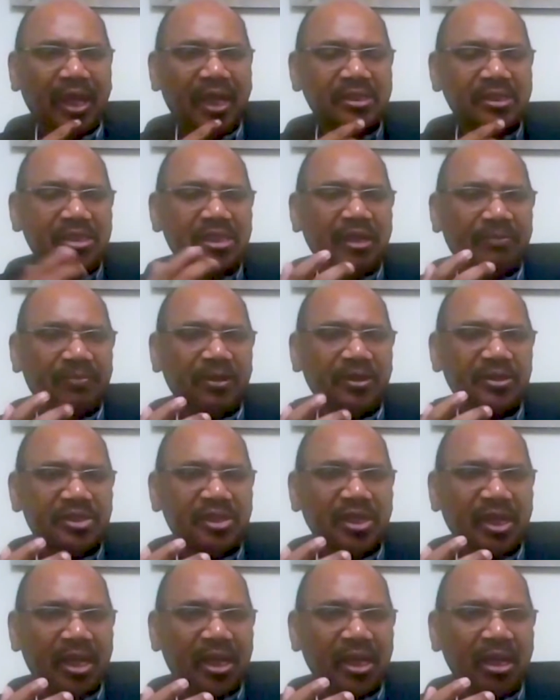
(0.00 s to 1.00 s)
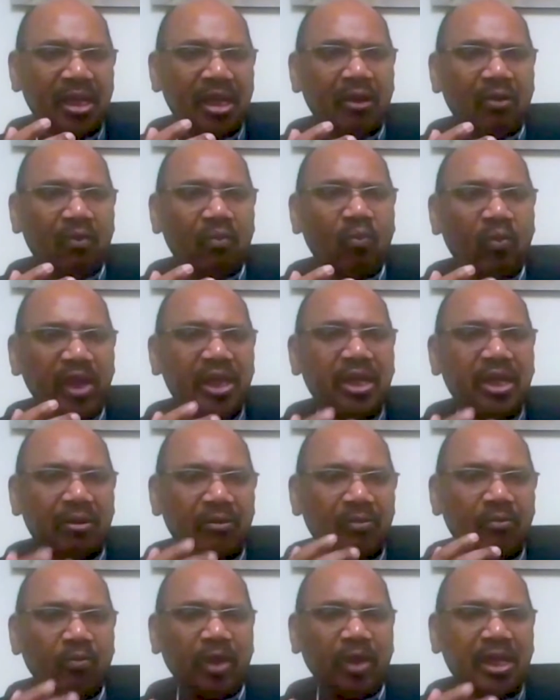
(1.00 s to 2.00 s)
and simply say, we
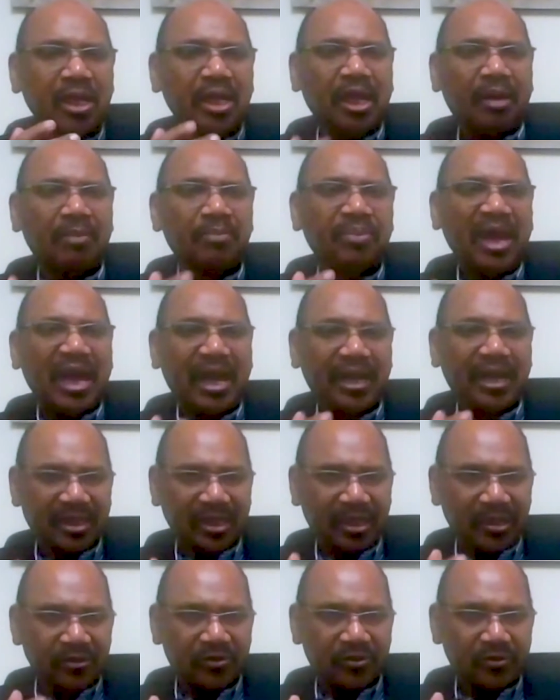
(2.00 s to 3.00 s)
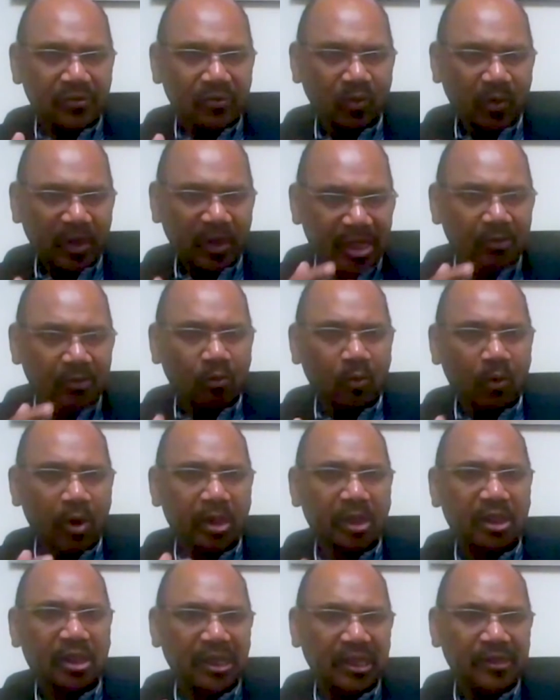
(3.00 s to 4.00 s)
can impact this. We can
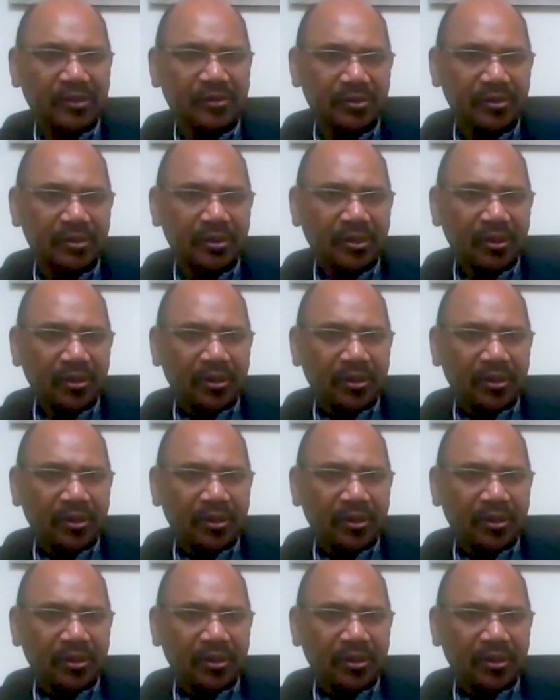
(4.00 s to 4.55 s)
work this.